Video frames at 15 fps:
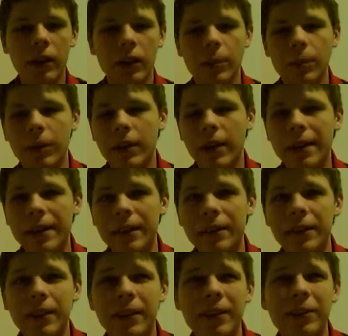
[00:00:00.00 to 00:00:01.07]
You put that
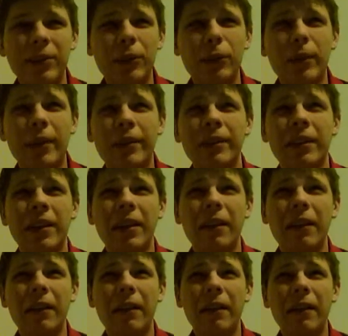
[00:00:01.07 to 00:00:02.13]
out there, you're running
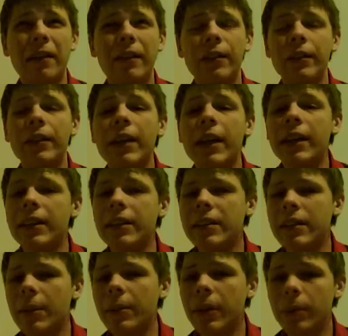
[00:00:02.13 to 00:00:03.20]
180
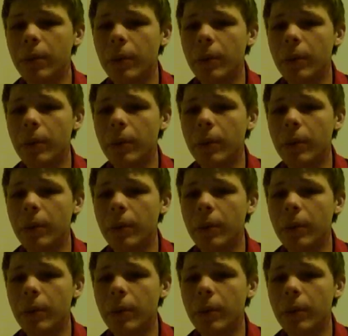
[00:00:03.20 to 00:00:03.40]
some odd